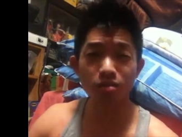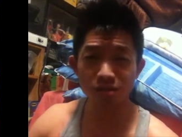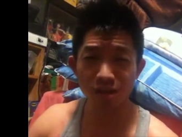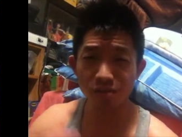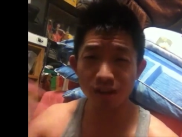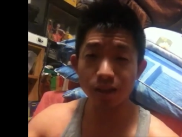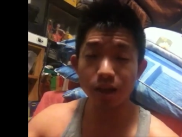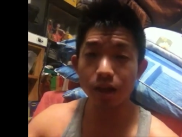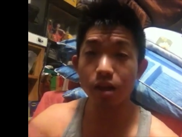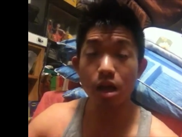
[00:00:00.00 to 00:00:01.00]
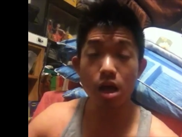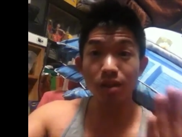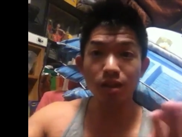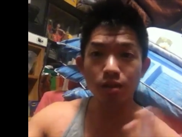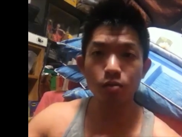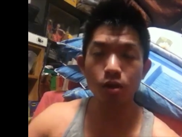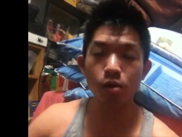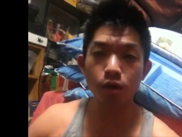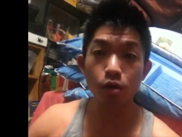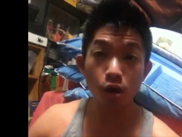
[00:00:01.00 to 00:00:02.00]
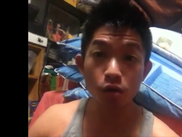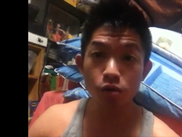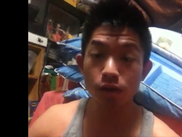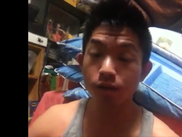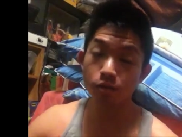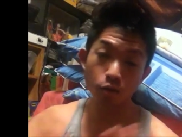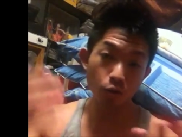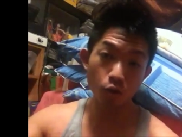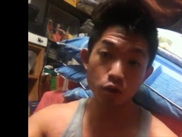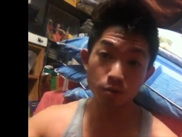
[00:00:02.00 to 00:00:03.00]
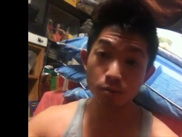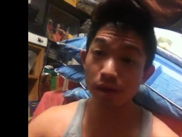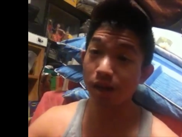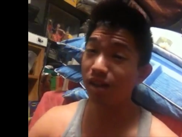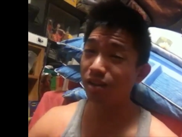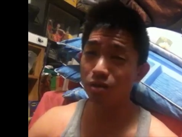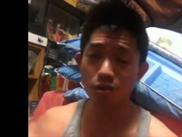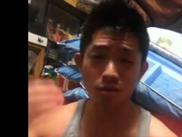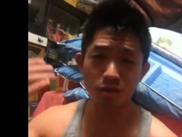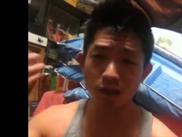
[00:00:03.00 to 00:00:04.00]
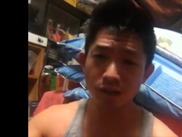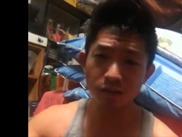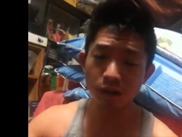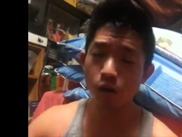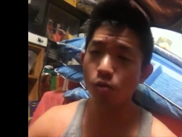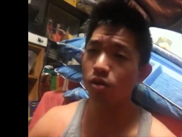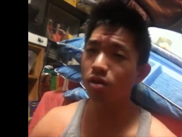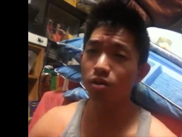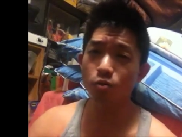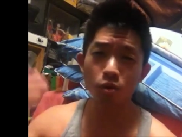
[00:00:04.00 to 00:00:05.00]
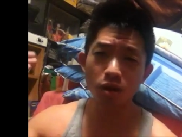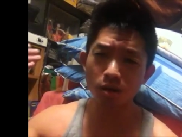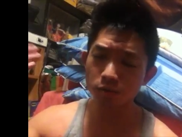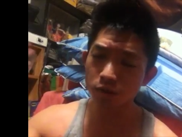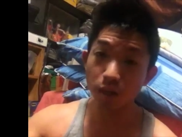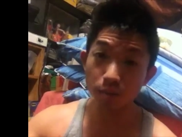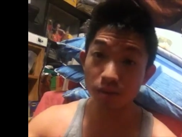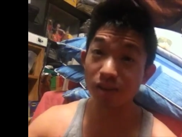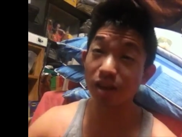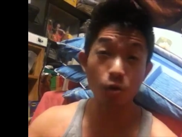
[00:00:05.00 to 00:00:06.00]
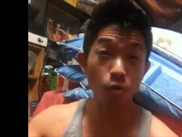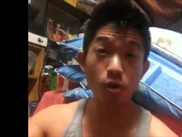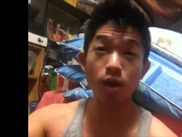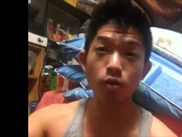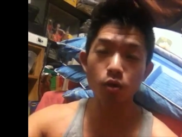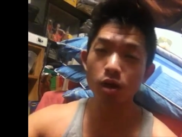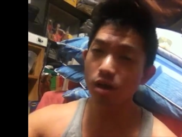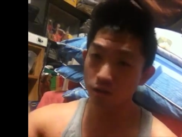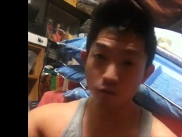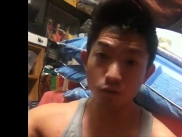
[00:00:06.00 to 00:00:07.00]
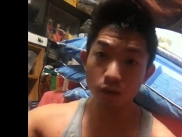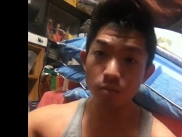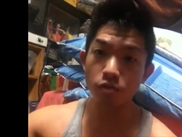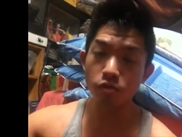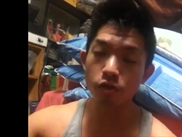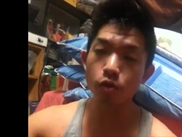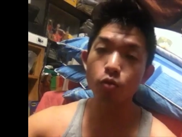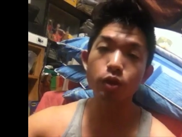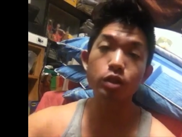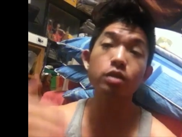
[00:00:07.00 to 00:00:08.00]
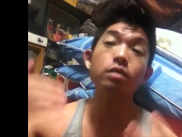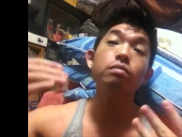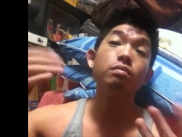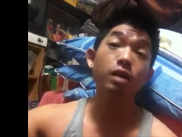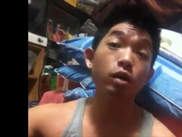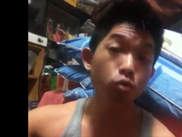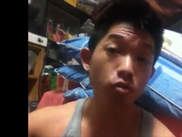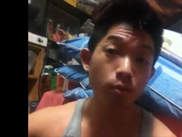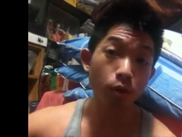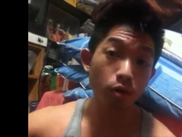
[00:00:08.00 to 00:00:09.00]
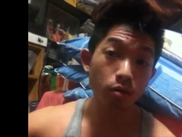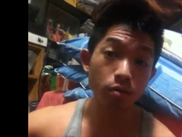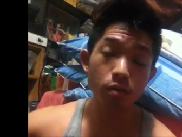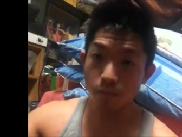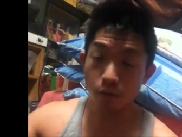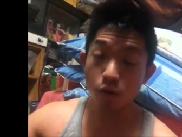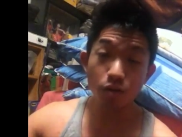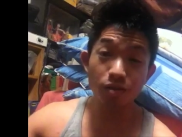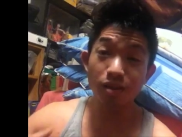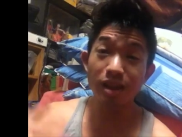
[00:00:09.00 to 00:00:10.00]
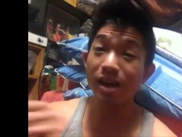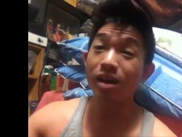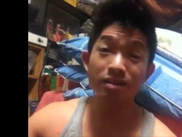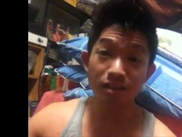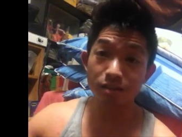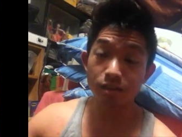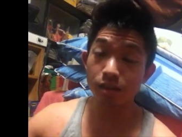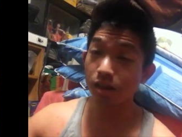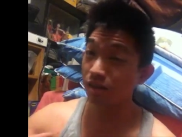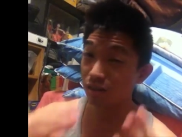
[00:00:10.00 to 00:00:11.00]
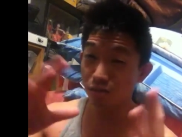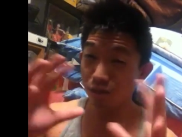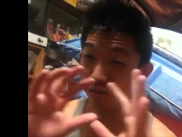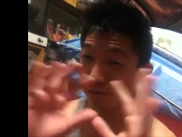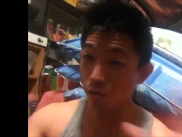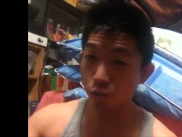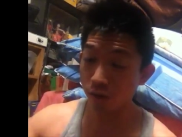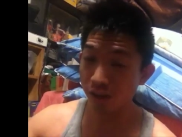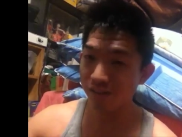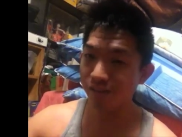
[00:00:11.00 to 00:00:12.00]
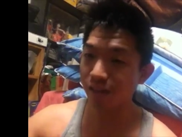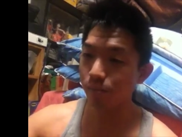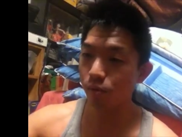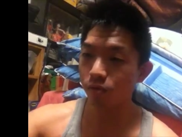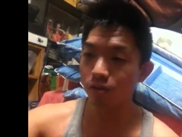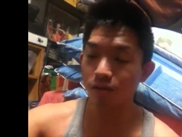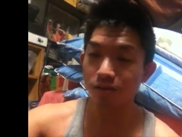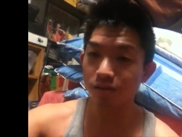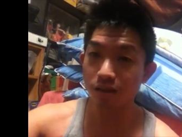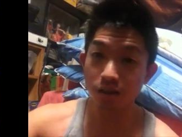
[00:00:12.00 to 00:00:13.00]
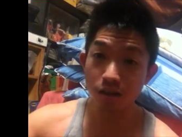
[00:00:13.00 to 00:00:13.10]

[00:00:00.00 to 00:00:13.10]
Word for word: stuff like that. And that's how in contrast you got Watch It Play, you got Dice Tower, um, Shut Up and Sit Down, Rahdo, just to name a few which I do support because they are sincere. And just to give a quick example of this,